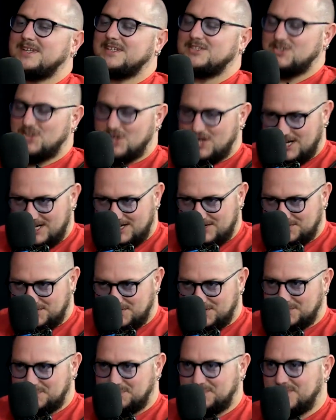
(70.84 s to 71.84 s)
It's not
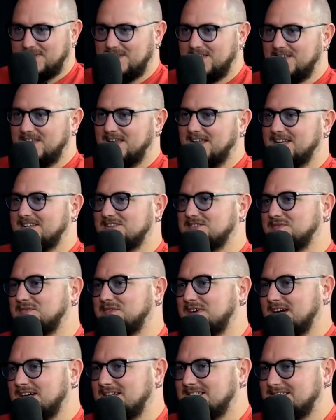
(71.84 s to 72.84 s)
94. It is, in
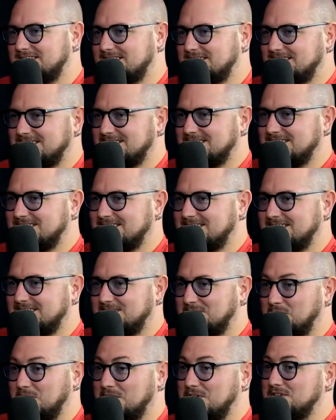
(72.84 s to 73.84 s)
fact,
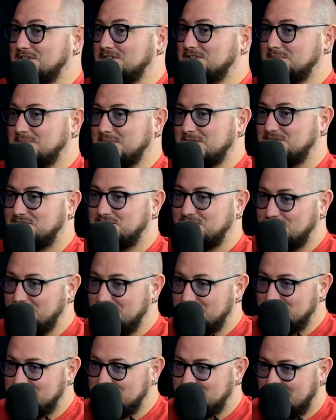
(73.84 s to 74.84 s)
the one you dismissed
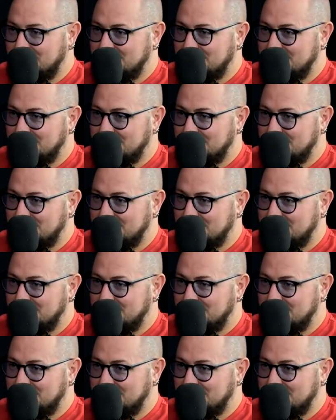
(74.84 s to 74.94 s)
first,